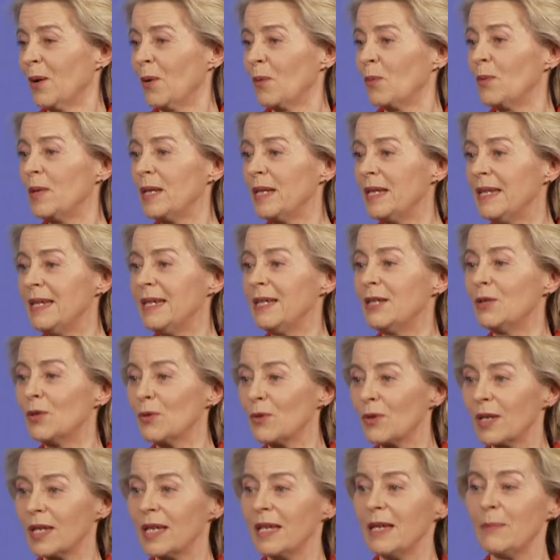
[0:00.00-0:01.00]
we need
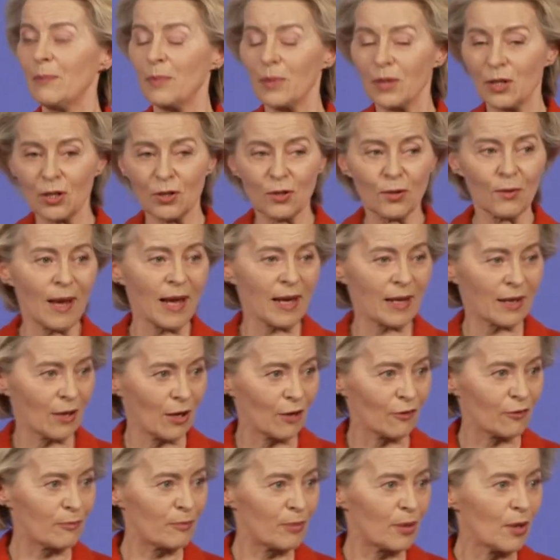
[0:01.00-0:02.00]
to keep track
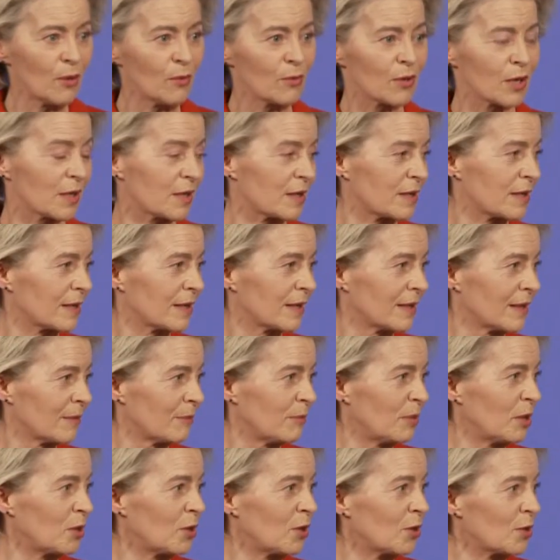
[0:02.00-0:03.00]
of progress,
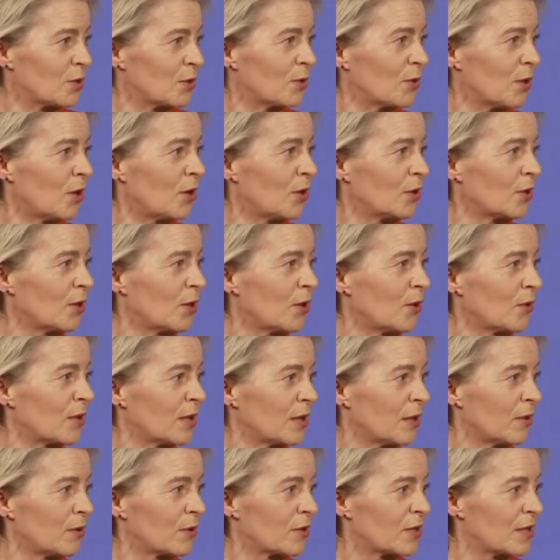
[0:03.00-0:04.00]
because you all know
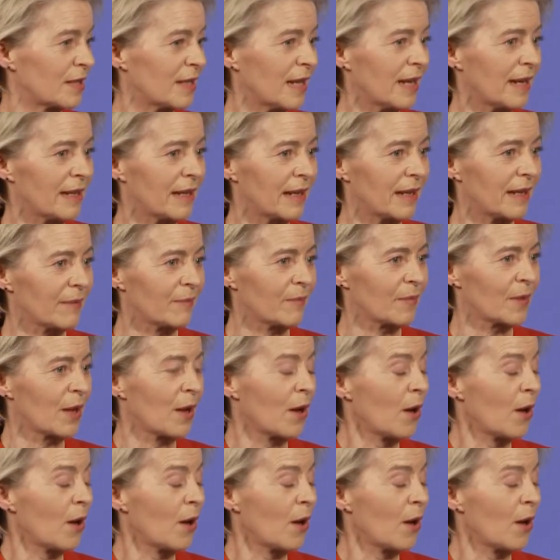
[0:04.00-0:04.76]
the old saying,